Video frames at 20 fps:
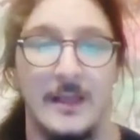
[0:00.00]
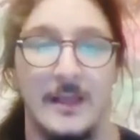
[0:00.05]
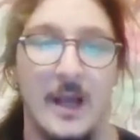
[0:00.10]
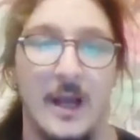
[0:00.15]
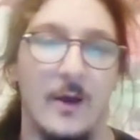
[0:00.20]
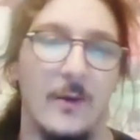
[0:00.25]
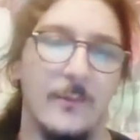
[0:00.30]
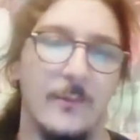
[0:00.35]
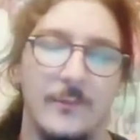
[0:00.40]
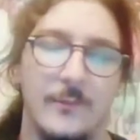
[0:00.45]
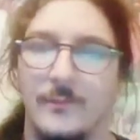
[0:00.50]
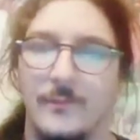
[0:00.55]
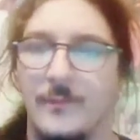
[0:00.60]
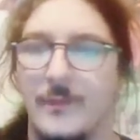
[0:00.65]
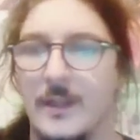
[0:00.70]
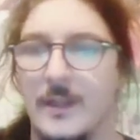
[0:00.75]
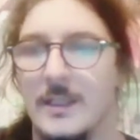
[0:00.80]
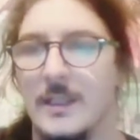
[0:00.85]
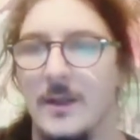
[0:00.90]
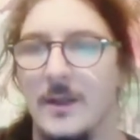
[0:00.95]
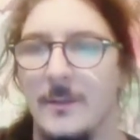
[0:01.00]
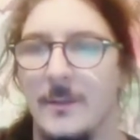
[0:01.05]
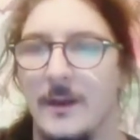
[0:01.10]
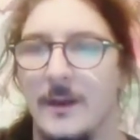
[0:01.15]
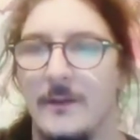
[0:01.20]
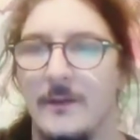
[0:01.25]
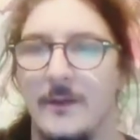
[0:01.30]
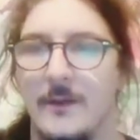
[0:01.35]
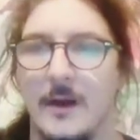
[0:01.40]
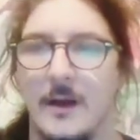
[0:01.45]
Now, this is a little
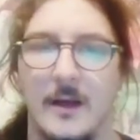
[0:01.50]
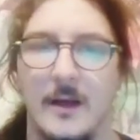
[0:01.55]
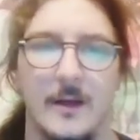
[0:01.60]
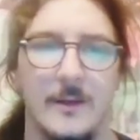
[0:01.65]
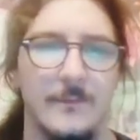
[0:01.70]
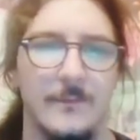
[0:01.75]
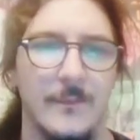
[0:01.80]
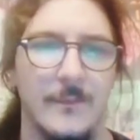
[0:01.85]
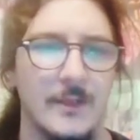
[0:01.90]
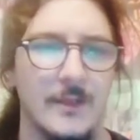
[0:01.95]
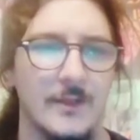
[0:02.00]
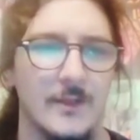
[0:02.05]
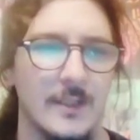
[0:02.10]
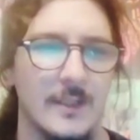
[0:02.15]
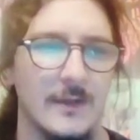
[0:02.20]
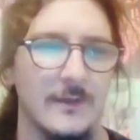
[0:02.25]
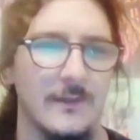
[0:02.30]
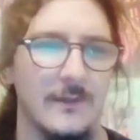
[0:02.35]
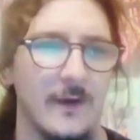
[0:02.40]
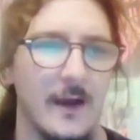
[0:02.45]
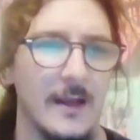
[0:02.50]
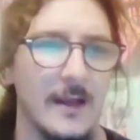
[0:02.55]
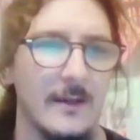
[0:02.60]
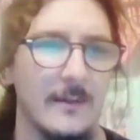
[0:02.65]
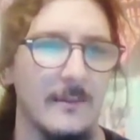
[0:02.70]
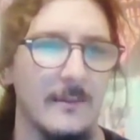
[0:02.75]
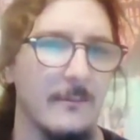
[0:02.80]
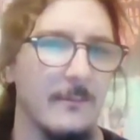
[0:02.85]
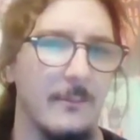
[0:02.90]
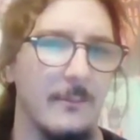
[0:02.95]
bit of an interesting
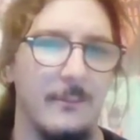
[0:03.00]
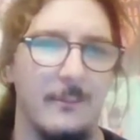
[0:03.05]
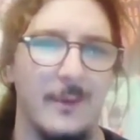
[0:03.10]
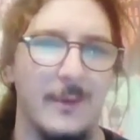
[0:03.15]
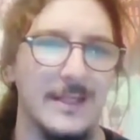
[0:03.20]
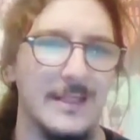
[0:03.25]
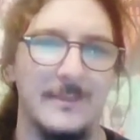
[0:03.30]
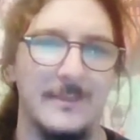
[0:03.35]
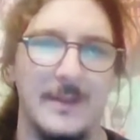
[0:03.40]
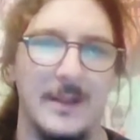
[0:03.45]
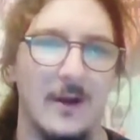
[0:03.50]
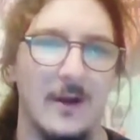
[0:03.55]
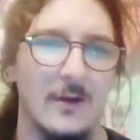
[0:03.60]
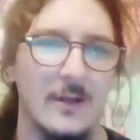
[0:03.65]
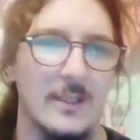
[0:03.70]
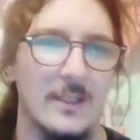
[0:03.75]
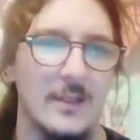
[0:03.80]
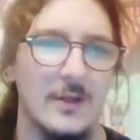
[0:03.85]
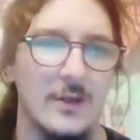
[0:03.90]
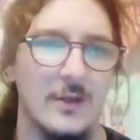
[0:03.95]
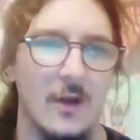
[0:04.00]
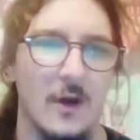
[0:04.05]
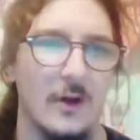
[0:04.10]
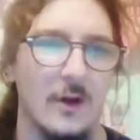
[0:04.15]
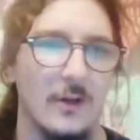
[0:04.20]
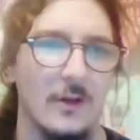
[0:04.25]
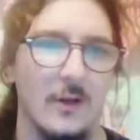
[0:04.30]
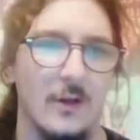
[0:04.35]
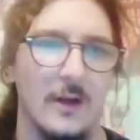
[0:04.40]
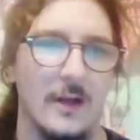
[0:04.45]
fight, but to be honest,
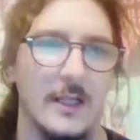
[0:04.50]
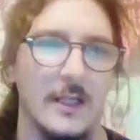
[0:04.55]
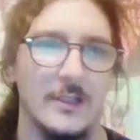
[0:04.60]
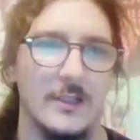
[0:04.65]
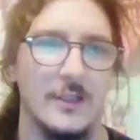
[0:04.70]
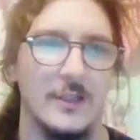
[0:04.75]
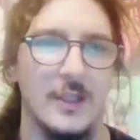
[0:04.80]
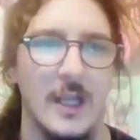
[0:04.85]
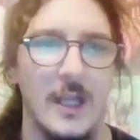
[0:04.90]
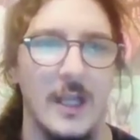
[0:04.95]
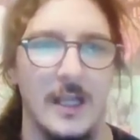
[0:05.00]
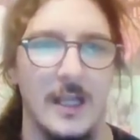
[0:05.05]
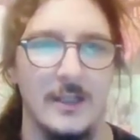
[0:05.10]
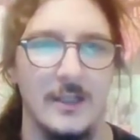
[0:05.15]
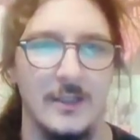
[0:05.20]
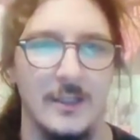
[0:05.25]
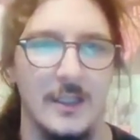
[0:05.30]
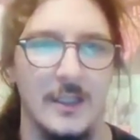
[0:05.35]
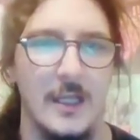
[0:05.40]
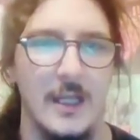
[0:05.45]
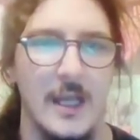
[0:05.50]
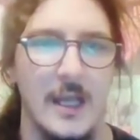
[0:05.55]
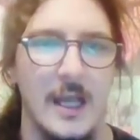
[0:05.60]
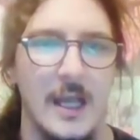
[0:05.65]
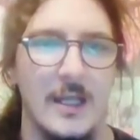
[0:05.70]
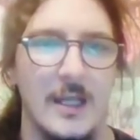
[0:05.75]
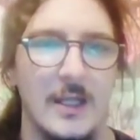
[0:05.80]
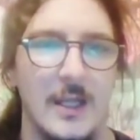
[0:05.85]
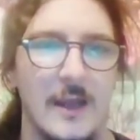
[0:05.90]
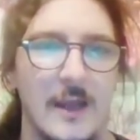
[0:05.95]
not a lot has changed.
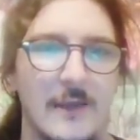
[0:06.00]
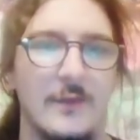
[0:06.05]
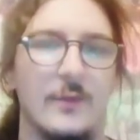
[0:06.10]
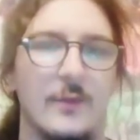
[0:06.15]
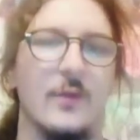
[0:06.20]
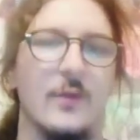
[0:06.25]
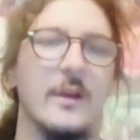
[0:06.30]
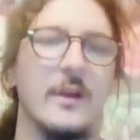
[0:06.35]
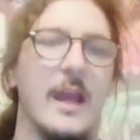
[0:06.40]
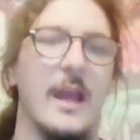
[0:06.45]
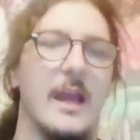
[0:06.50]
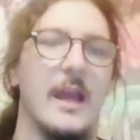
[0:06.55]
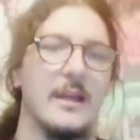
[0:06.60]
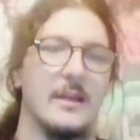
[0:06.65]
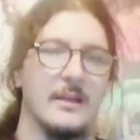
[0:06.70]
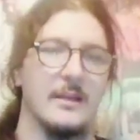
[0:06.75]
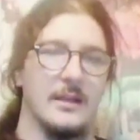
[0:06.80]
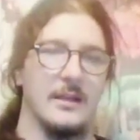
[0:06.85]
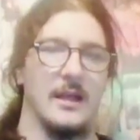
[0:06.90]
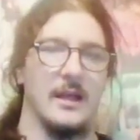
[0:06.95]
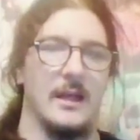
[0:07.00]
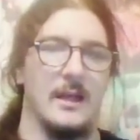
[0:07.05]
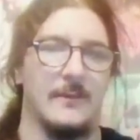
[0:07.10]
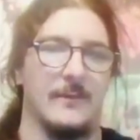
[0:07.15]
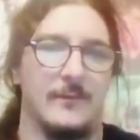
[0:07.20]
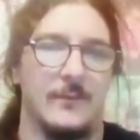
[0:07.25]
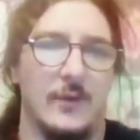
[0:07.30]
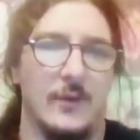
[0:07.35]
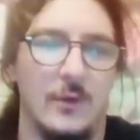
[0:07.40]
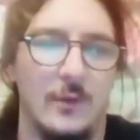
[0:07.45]
If you look at
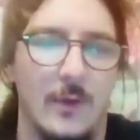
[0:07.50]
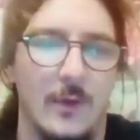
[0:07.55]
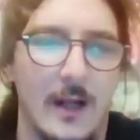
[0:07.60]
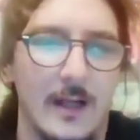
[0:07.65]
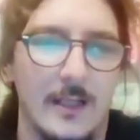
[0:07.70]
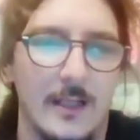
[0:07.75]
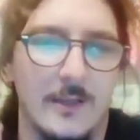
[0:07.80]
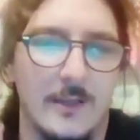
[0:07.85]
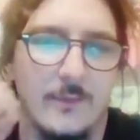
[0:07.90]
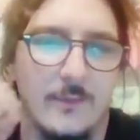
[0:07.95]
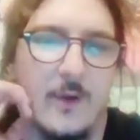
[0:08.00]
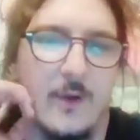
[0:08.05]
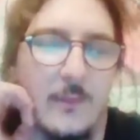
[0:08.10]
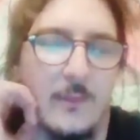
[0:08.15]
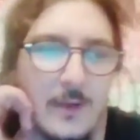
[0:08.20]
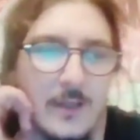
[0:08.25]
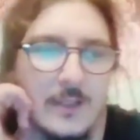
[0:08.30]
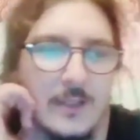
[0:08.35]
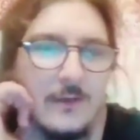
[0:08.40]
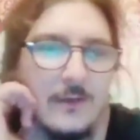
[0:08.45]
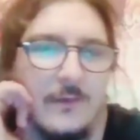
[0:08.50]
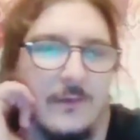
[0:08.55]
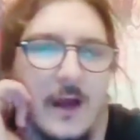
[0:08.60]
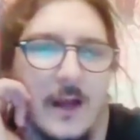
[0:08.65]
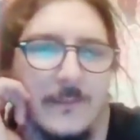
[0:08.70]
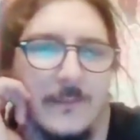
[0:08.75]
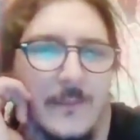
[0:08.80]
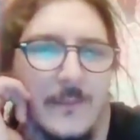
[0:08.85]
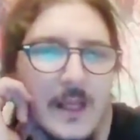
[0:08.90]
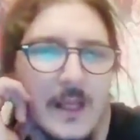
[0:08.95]
Luna's original
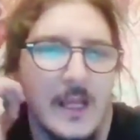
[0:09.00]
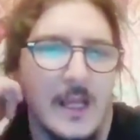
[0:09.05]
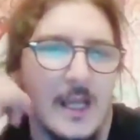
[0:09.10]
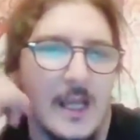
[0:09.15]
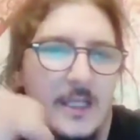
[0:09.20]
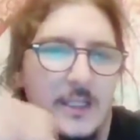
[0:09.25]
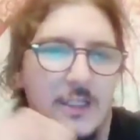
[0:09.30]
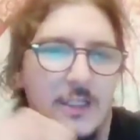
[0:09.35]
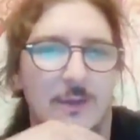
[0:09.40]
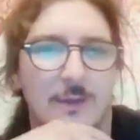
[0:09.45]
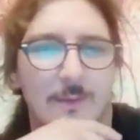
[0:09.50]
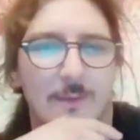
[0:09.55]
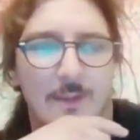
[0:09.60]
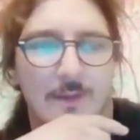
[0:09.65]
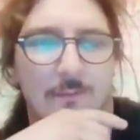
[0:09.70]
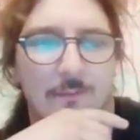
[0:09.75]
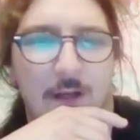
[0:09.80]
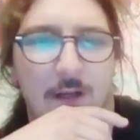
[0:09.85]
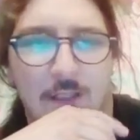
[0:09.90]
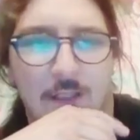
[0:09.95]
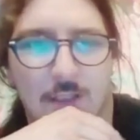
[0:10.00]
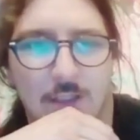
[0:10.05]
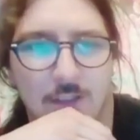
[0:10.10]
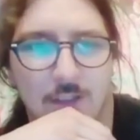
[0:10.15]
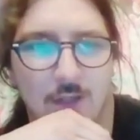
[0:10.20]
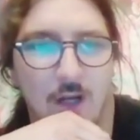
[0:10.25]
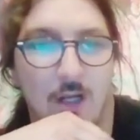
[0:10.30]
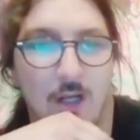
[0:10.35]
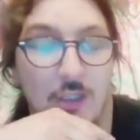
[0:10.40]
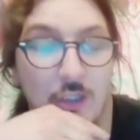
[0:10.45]
fight, she was supposed to fight
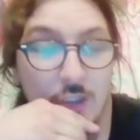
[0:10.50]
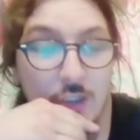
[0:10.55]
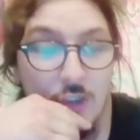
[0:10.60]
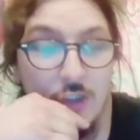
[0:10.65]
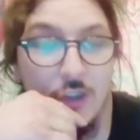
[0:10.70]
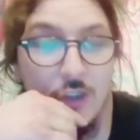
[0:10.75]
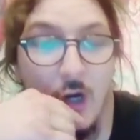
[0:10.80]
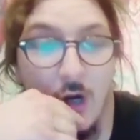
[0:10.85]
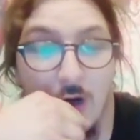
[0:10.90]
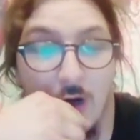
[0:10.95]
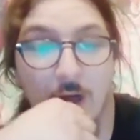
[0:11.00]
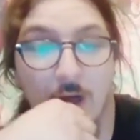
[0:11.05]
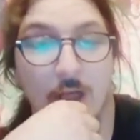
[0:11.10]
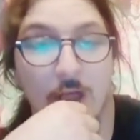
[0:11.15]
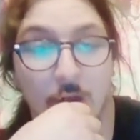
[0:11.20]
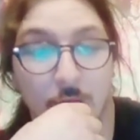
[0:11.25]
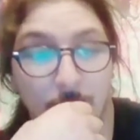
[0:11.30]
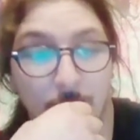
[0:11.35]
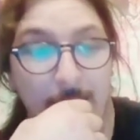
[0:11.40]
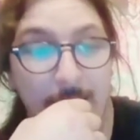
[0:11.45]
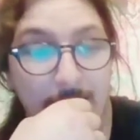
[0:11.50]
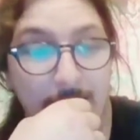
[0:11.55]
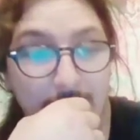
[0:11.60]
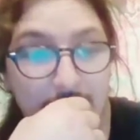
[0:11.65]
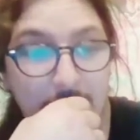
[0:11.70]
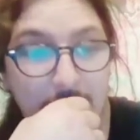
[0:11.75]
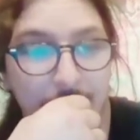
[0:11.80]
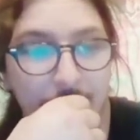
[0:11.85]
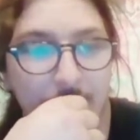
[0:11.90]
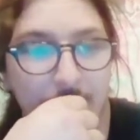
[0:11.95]
Sijara
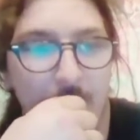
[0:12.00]
Eubanks,